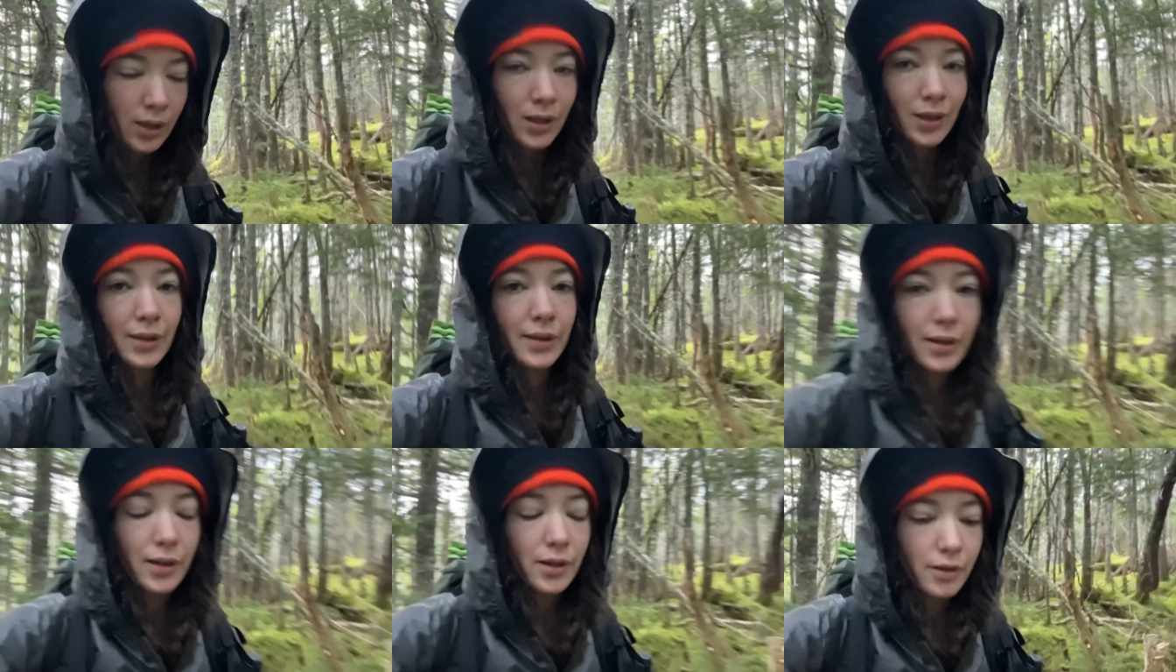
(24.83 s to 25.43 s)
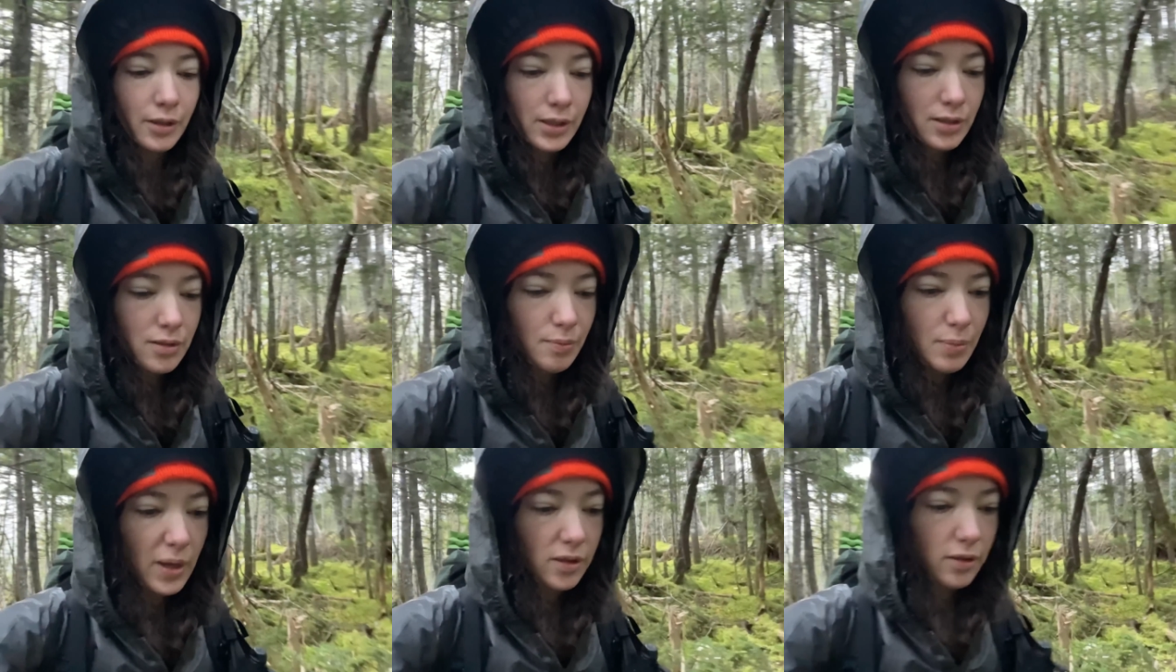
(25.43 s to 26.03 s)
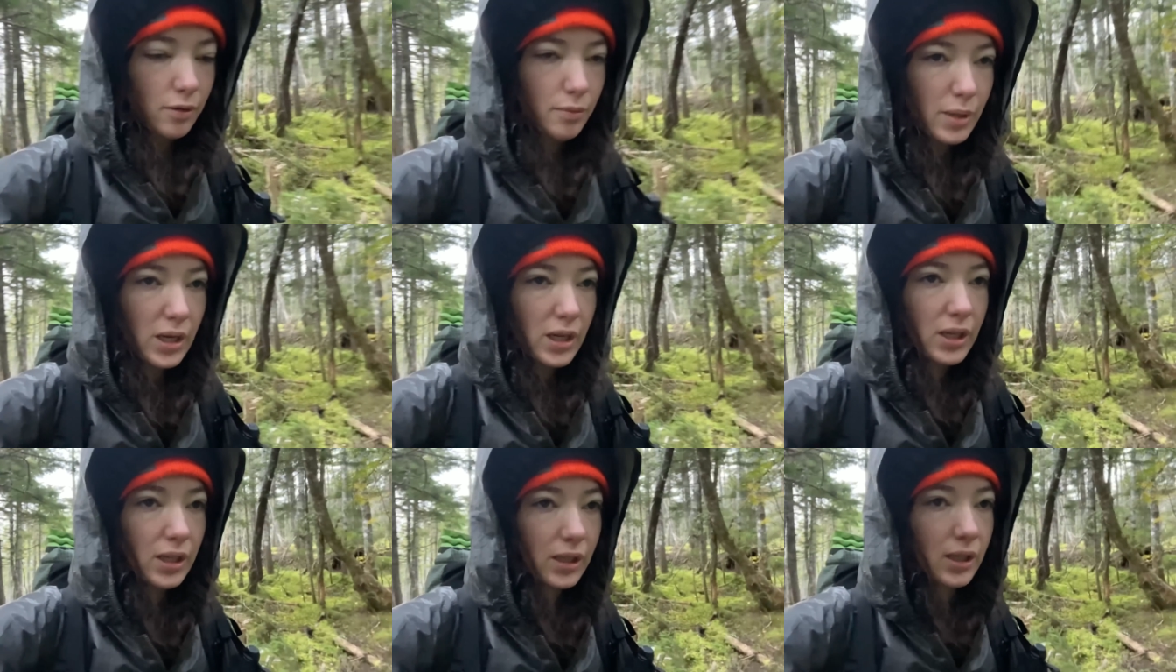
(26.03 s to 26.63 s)
and then going to Bethel,
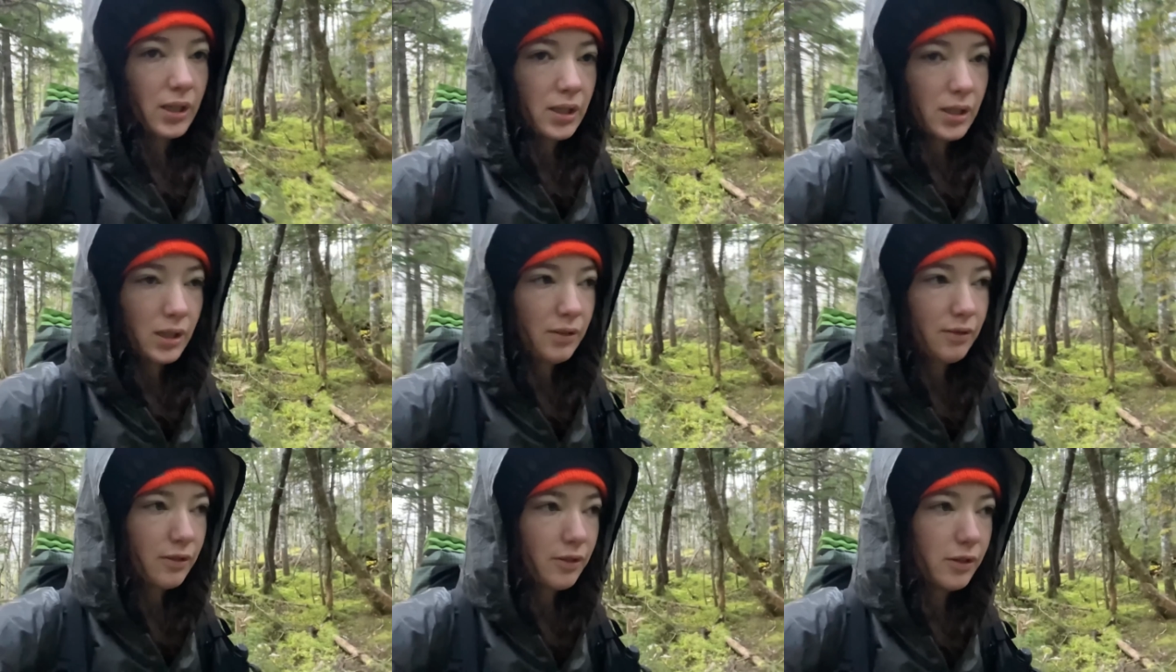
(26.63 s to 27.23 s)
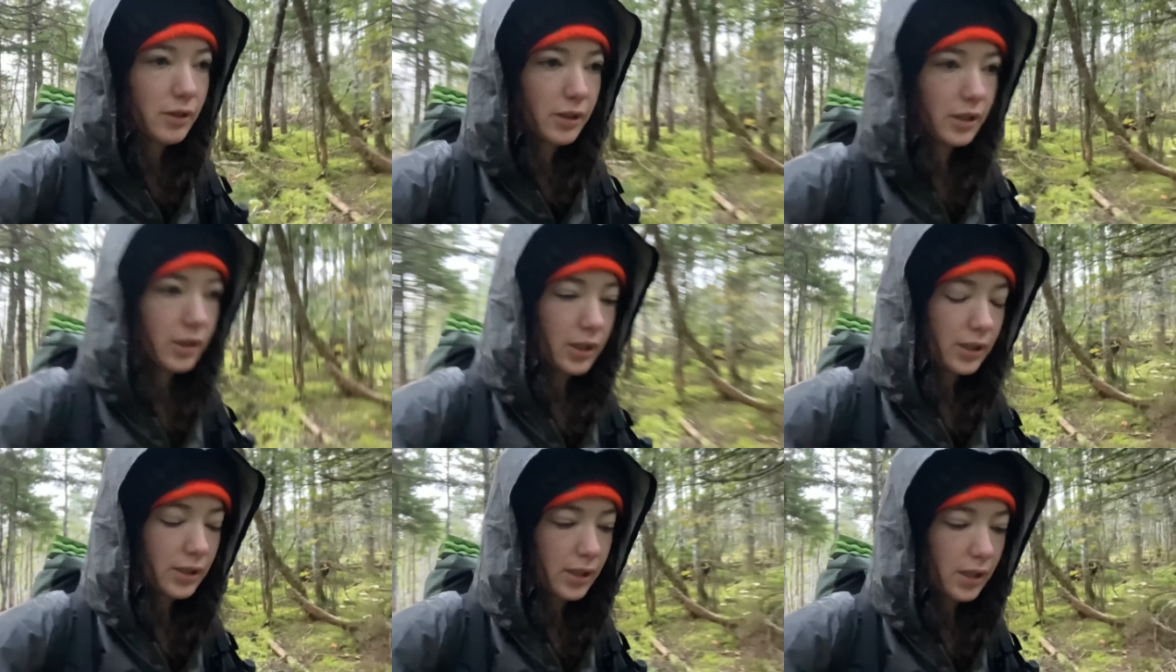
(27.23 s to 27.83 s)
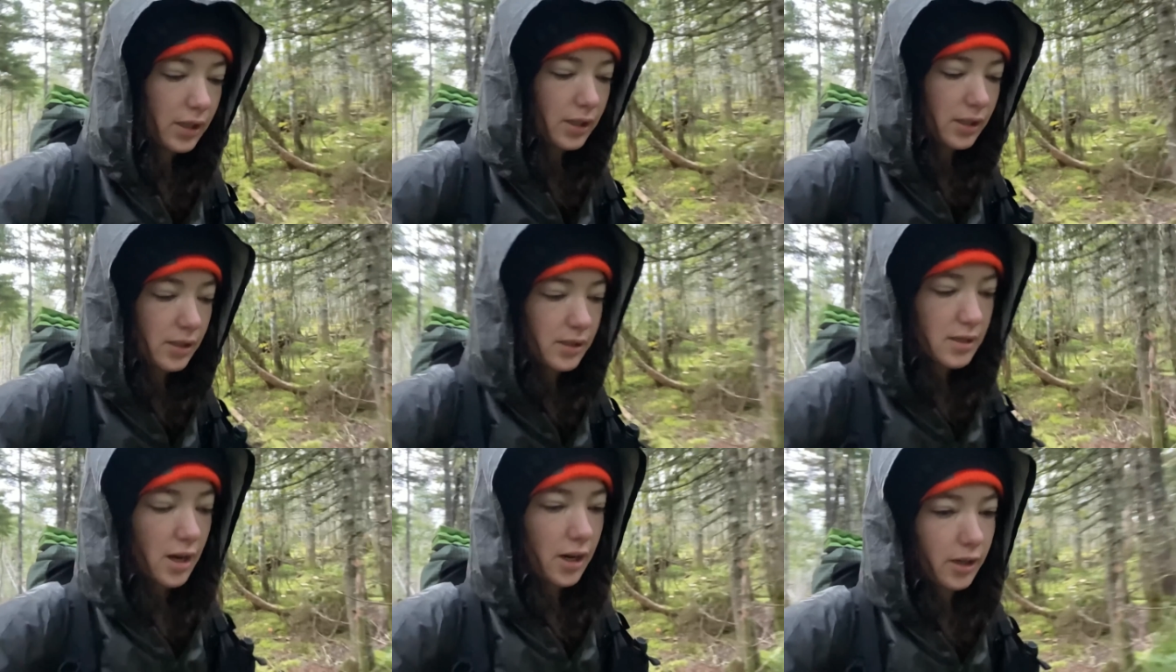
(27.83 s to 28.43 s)
Maine for a night
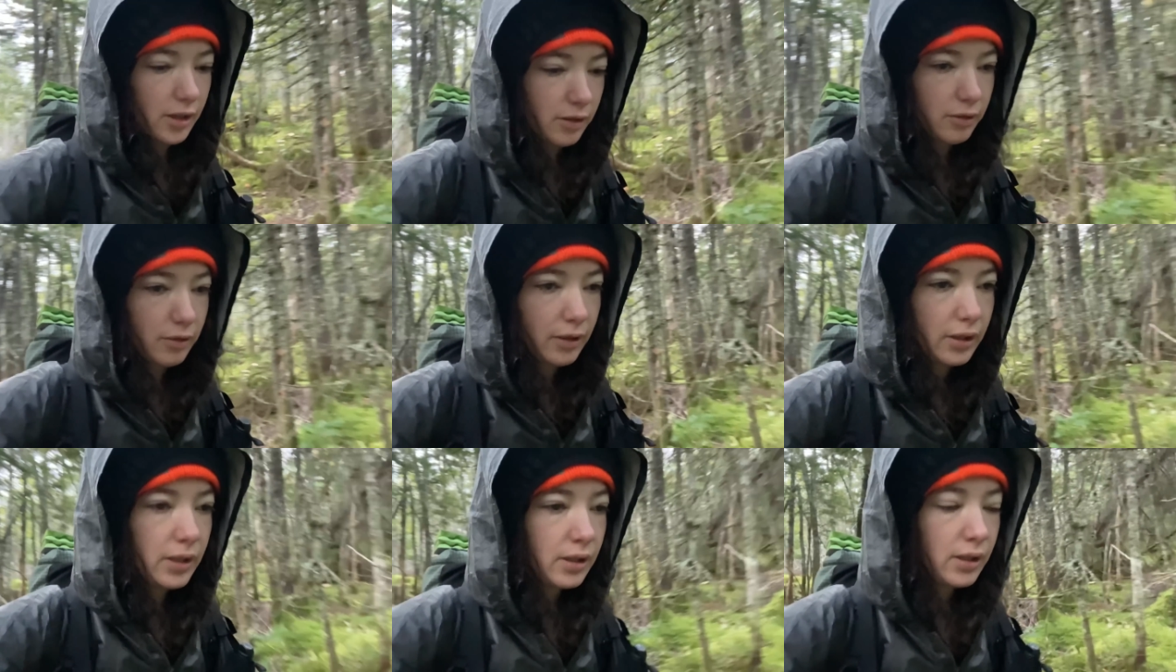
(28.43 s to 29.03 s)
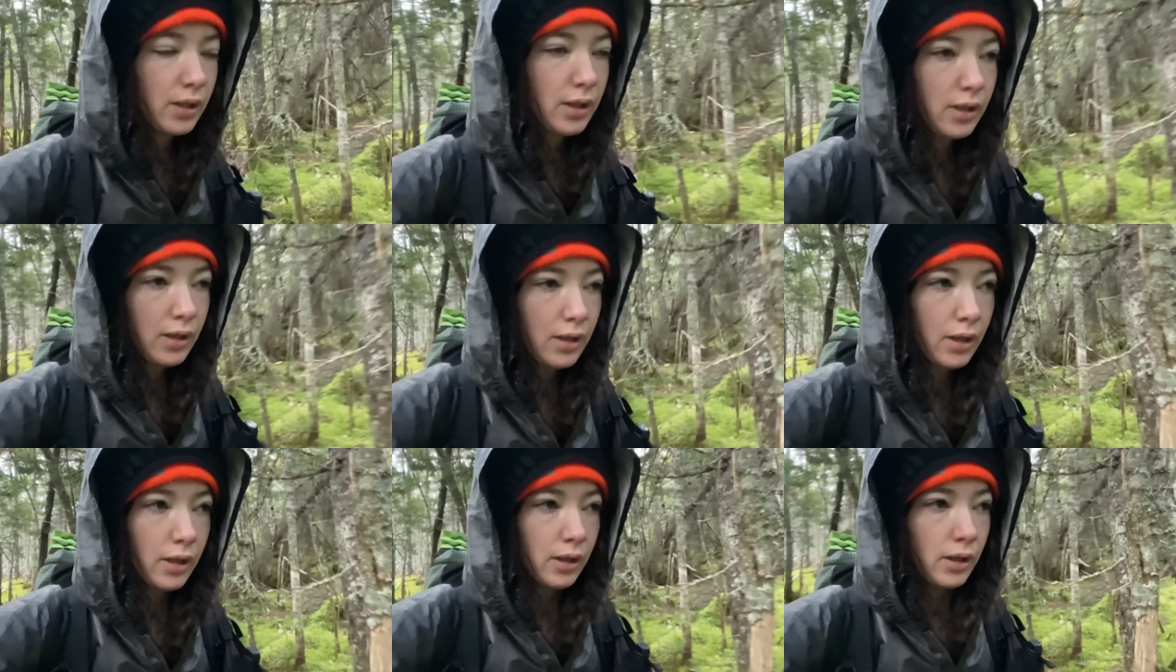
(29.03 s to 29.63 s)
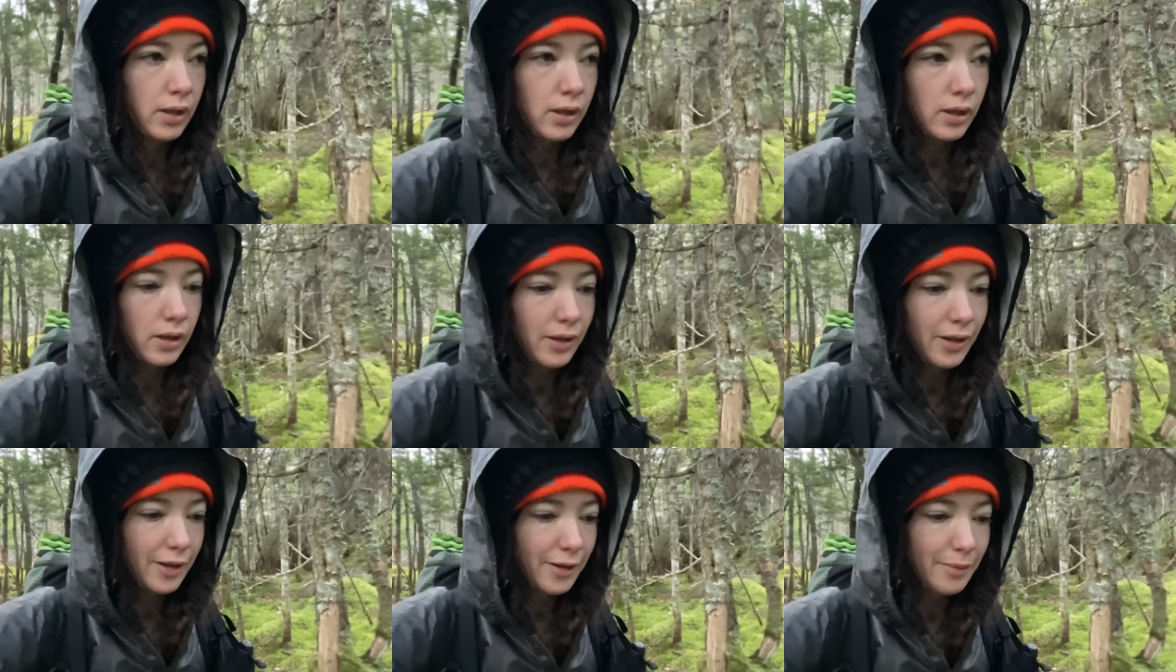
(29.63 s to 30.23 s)
in town.
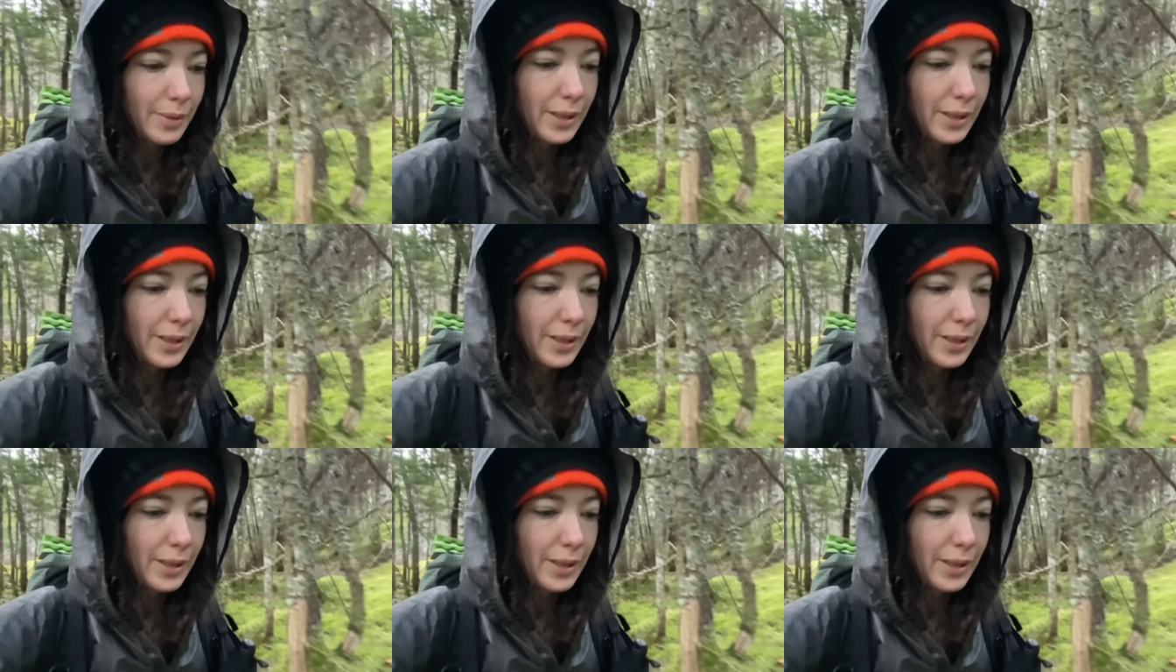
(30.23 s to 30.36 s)
Um,